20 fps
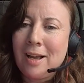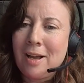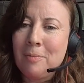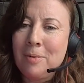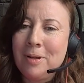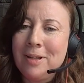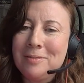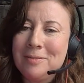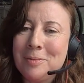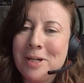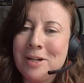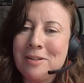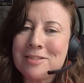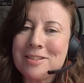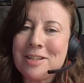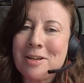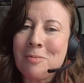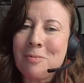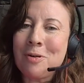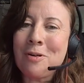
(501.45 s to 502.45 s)
And we don't
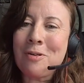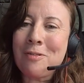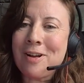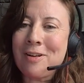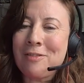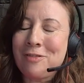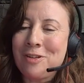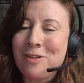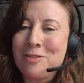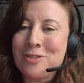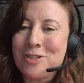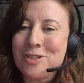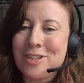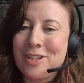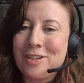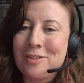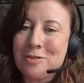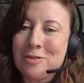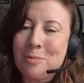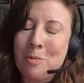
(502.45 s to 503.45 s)
say, what are our future
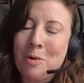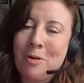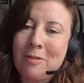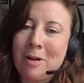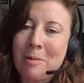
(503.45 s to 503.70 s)
skills and what